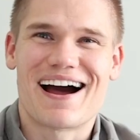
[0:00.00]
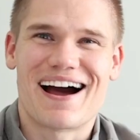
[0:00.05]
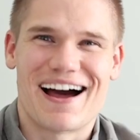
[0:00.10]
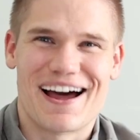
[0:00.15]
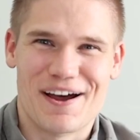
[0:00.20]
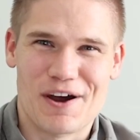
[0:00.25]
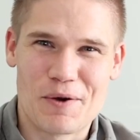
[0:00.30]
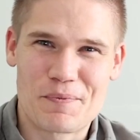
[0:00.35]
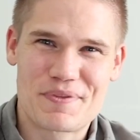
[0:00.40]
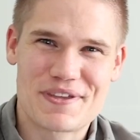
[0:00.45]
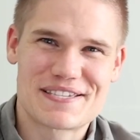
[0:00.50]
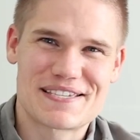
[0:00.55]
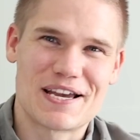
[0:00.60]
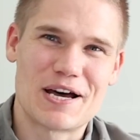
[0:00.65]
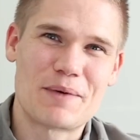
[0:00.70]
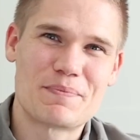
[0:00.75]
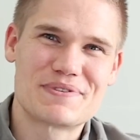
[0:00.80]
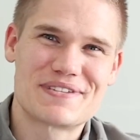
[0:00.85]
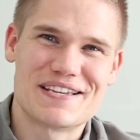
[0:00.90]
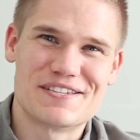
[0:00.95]
I hope this
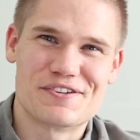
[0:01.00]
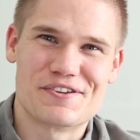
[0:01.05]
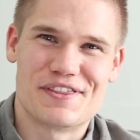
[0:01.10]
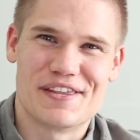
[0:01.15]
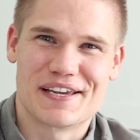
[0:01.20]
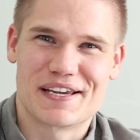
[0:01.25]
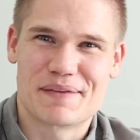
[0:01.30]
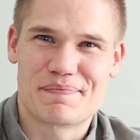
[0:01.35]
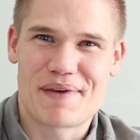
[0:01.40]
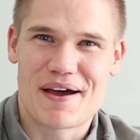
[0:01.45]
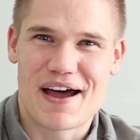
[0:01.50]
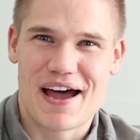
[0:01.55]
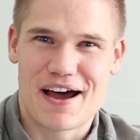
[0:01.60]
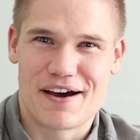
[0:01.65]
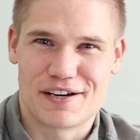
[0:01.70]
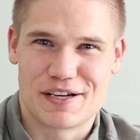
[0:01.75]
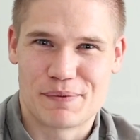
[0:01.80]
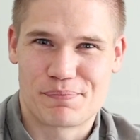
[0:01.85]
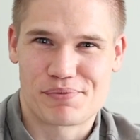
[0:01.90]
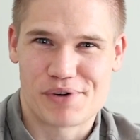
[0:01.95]
helps as you think about
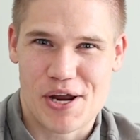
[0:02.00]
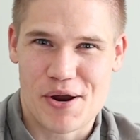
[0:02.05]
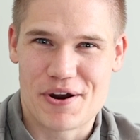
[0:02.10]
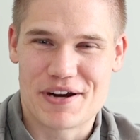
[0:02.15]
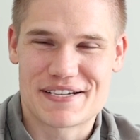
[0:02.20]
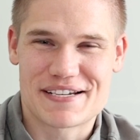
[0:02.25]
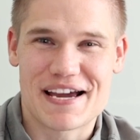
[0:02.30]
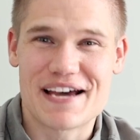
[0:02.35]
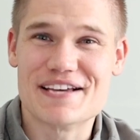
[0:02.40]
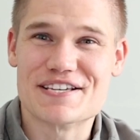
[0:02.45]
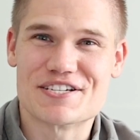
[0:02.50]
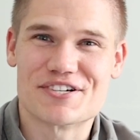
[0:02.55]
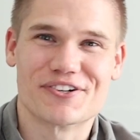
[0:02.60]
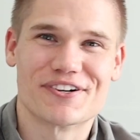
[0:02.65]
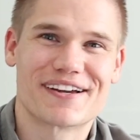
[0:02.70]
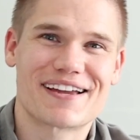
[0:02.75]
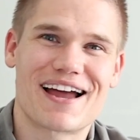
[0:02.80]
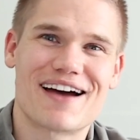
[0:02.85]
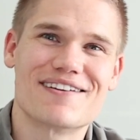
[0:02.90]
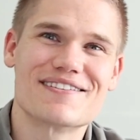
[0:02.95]
how to prioritize
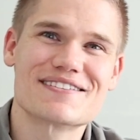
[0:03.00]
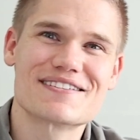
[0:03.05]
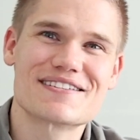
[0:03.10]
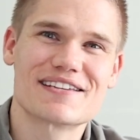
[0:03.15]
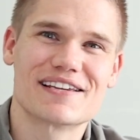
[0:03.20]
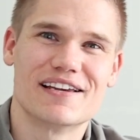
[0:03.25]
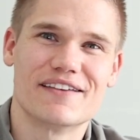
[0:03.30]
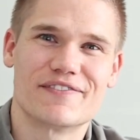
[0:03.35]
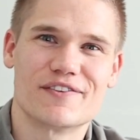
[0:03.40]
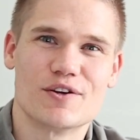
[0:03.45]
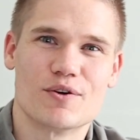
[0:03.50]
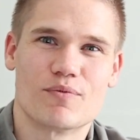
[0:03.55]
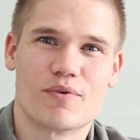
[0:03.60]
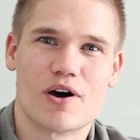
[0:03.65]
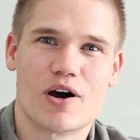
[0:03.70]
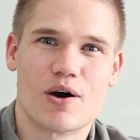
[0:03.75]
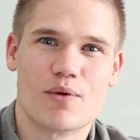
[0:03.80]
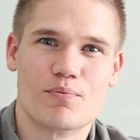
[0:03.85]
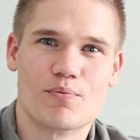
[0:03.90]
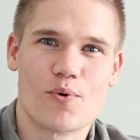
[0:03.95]
your accounts. If you
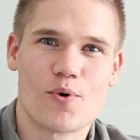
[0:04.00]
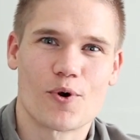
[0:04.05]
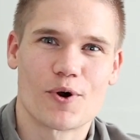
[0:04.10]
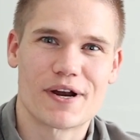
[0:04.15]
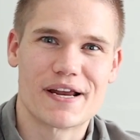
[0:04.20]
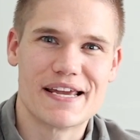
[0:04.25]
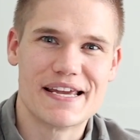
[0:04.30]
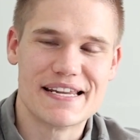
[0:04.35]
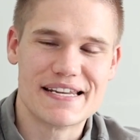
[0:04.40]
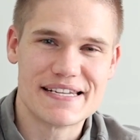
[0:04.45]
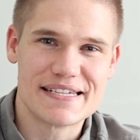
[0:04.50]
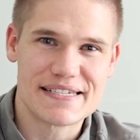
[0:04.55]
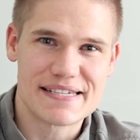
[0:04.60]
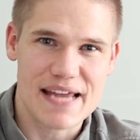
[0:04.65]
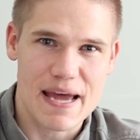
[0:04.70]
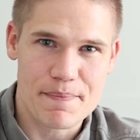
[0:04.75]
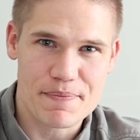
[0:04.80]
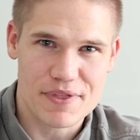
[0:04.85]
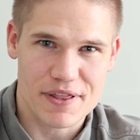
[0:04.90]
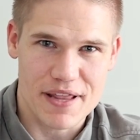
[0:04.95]
want more
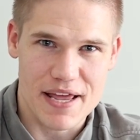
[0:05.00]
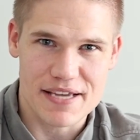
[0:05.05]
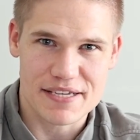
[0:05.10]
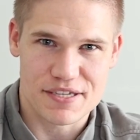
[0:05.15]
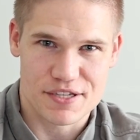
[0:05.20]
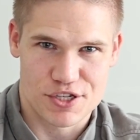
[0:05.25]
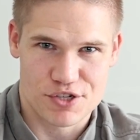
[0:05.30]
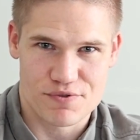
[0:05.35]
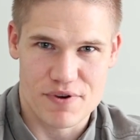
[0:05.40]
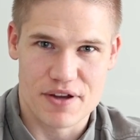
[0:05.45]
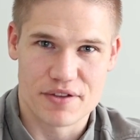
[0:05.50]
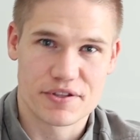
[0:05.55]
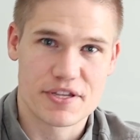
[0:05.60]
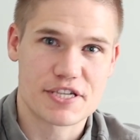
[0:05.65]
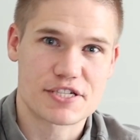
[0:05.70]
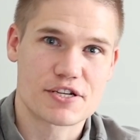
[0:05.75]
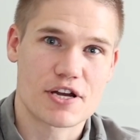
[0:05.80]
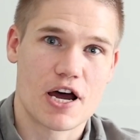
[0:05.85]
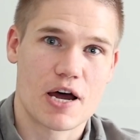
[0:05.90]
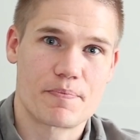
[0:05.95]
in-depth lessons around
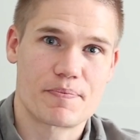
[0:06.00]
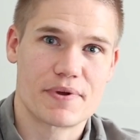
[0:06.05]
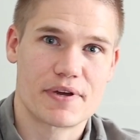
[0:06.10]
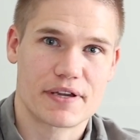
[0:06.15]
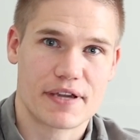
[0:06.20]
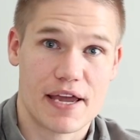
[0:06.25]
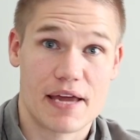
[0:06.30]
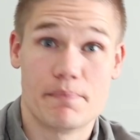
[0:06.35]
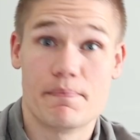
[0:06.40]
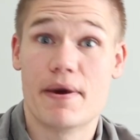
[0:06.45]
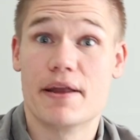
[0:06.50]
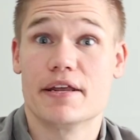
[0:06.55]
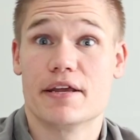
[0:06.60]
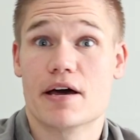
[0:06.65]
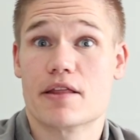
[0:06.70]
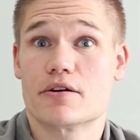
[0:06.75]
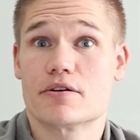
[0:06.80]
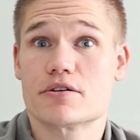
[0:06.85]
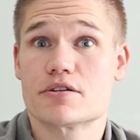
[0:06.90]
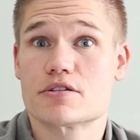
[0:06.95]
this topic and many
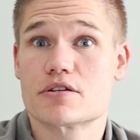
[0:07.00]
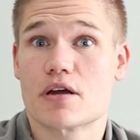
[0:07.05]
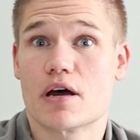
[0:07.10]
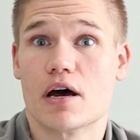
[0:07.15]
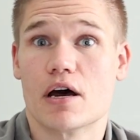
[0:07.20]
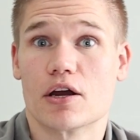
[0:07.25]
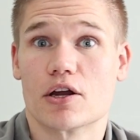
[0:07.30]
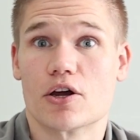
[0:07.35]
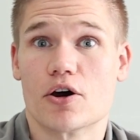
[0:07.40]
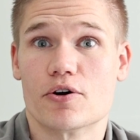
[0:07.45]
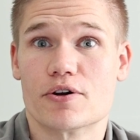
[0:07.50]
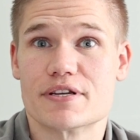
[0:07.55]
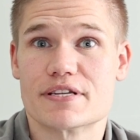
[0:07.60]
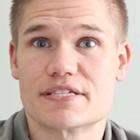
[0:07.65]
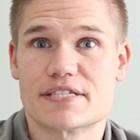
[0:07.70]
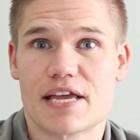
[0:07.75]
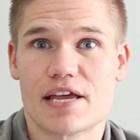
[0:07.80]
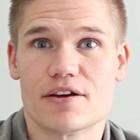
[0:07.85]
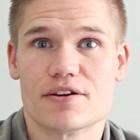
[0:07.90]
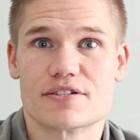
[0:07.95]
others, go to
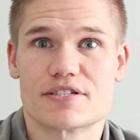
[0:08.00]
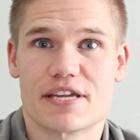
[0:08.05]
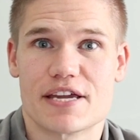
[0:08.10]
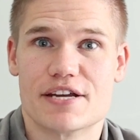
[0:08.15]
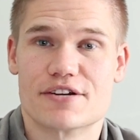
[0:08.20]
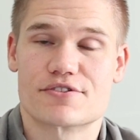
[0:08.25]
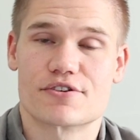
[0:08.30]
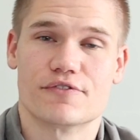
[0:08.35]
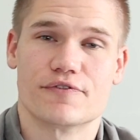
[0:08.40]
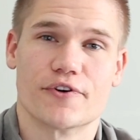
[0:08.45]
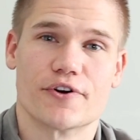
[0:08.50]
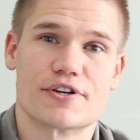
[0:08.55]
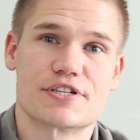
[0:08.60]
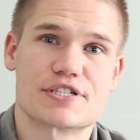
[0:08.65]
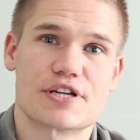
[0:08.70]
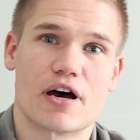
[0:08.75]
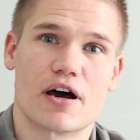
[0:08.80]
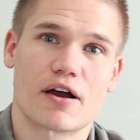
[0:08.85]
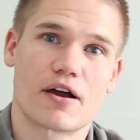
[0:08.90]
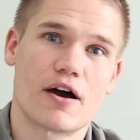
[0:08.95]

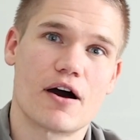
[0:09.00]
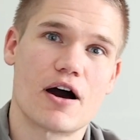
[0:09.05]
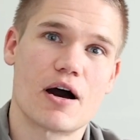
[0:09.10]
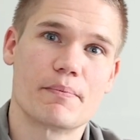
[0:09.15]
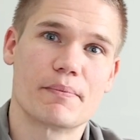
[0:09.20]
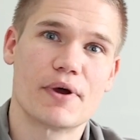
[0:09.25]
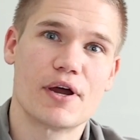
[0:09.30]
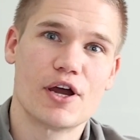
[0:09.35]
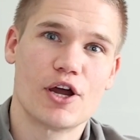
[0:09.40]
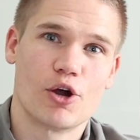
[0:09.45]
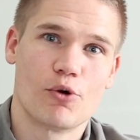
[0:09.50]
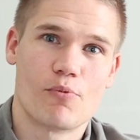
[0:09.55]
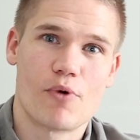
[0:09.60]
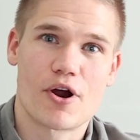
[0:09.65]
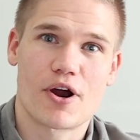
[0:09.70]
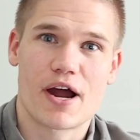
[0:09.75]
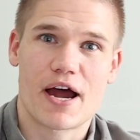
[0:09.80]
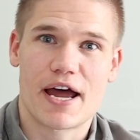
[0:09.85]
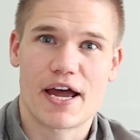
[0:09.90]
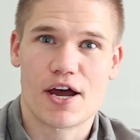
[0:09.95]
salesintroverts.com
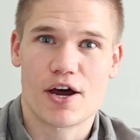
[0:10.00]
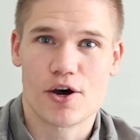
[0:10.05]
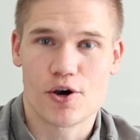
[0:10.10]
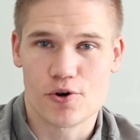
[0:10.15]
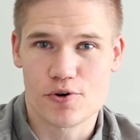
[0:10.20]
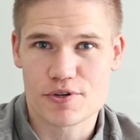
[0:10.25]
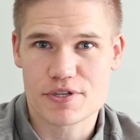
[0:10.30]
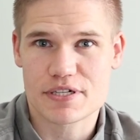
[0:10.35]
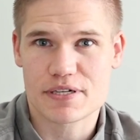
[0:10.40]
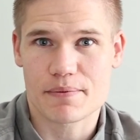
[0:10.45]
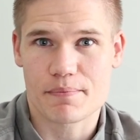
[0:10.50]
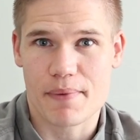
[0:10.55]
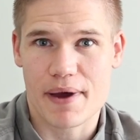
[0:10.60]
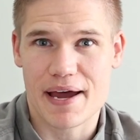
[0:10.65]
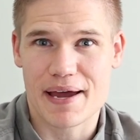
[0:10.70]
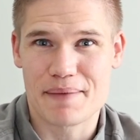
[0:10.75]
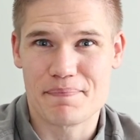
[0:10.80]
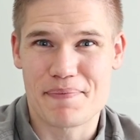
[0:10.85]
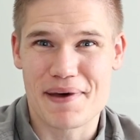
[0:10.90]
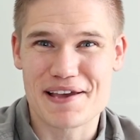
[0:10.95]
where I host
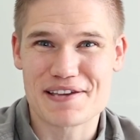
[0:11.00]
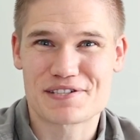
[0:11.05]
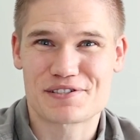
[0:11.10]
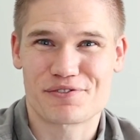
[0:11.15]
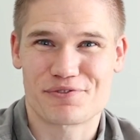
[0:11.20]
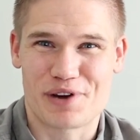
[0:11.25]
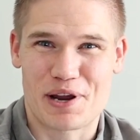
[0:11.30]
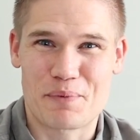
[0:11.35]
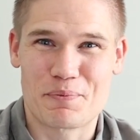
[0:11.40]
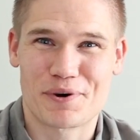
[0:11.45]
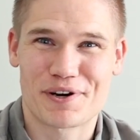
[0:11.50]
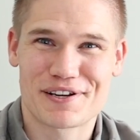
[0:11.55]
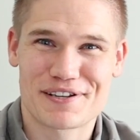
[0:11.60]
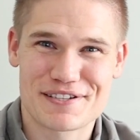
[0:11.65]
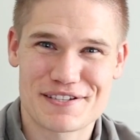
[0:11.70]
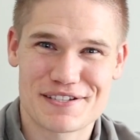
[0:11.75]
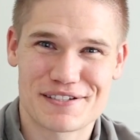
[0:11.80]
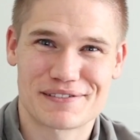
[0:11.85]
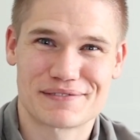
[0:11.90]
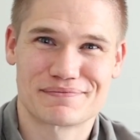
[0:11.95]
my best
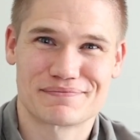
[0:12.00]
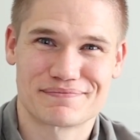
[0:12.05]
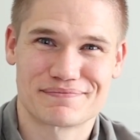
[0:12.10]
frameworks.